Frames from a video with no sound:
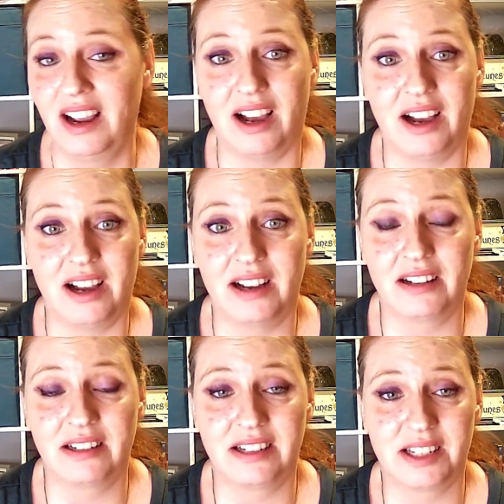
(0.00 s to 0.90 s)
uh,
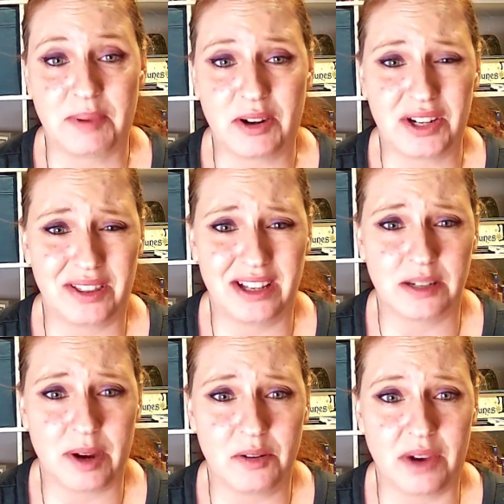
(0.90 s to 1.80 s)
disparaging things
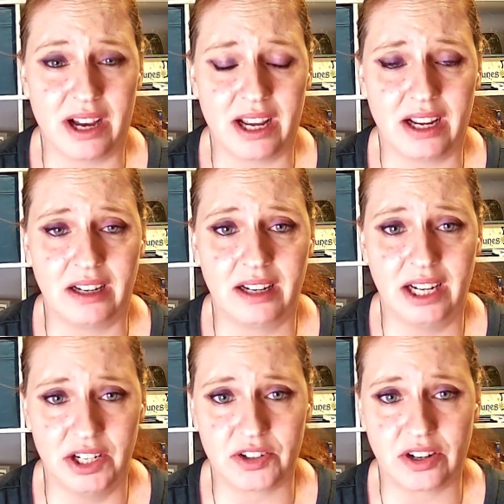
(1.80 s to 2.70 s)
about my
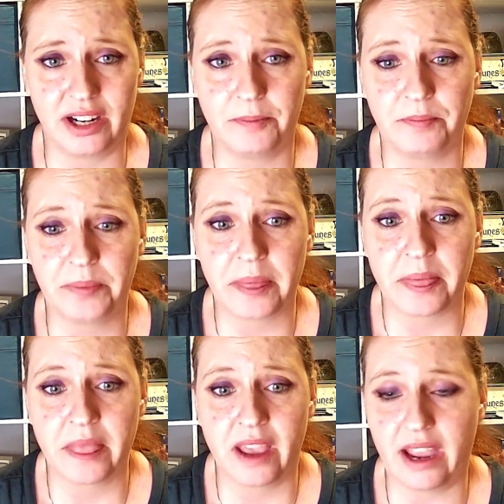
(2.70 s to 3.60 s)
industry.
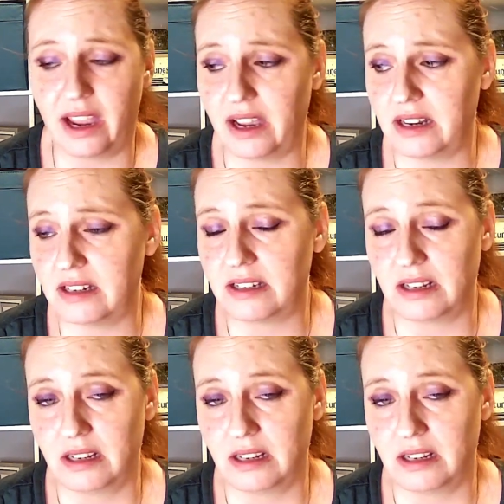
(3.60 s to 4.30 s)
And